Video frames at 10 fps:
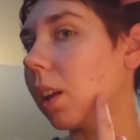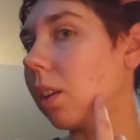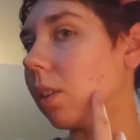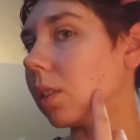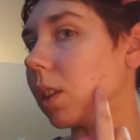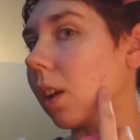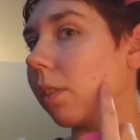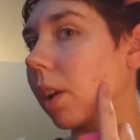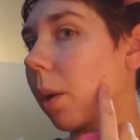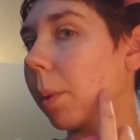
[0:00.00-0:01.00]
You can see I
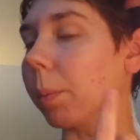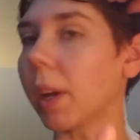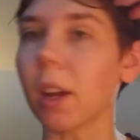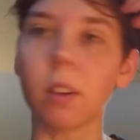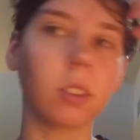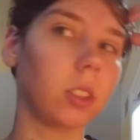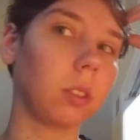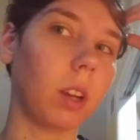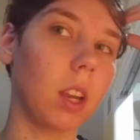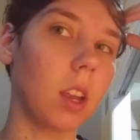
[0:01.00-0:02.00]
have a couple
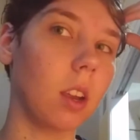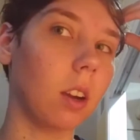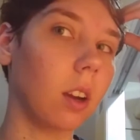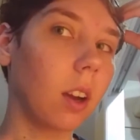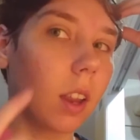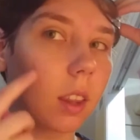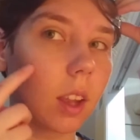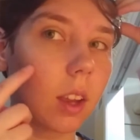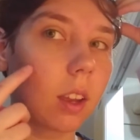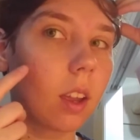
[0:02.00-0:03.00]
breakouts right here,
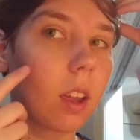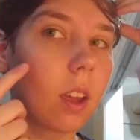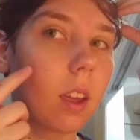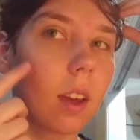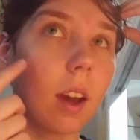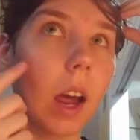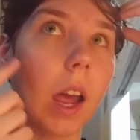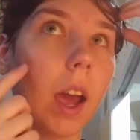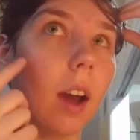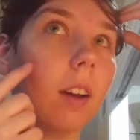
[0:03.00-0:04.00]
and
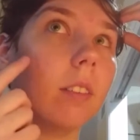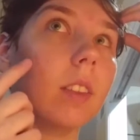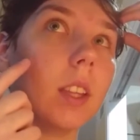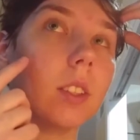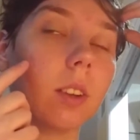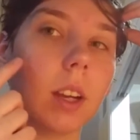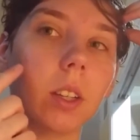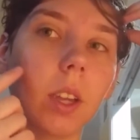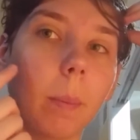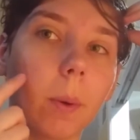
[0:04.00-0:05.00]
these are
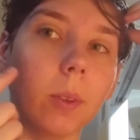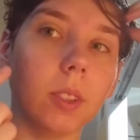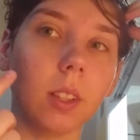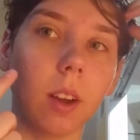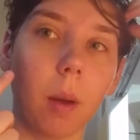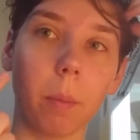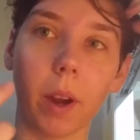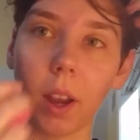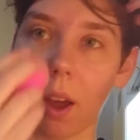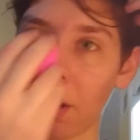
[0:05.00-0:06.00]
actually moles, they're not
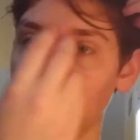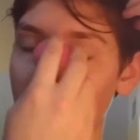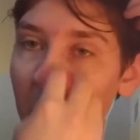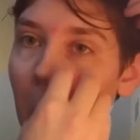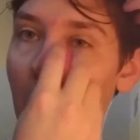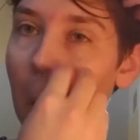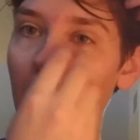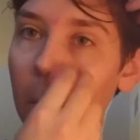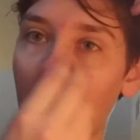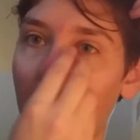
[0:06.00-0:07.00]
breakouts,
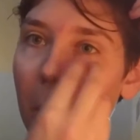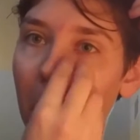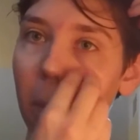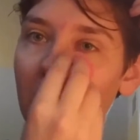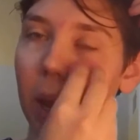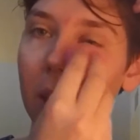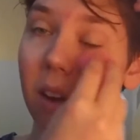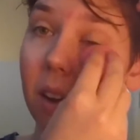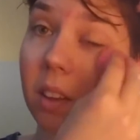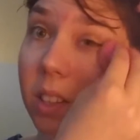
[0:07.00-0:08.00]

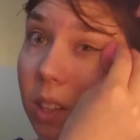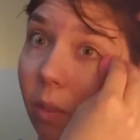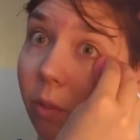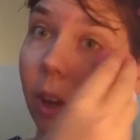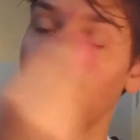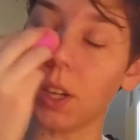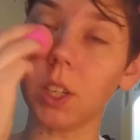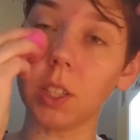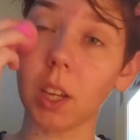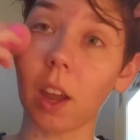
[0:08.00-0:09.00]
but some
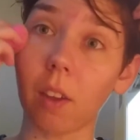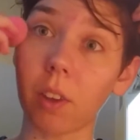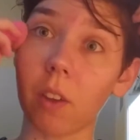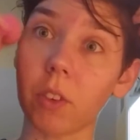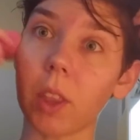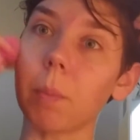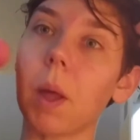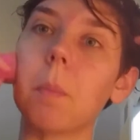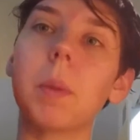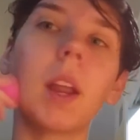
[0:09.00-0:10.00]
foundations I have covered them
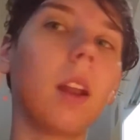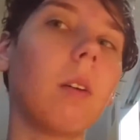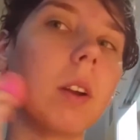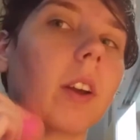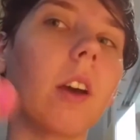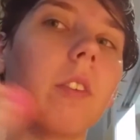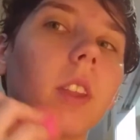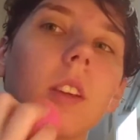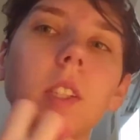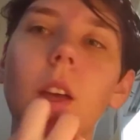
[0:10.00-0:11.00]
up, but I don't want to cover
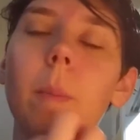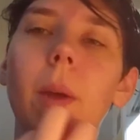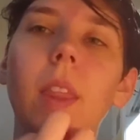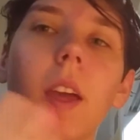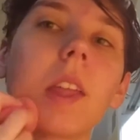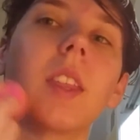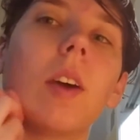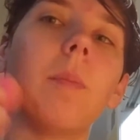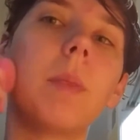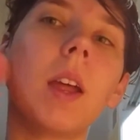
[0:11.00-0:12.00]
those up. I like
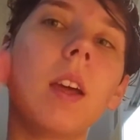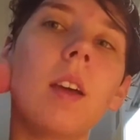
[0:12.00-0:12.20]
them.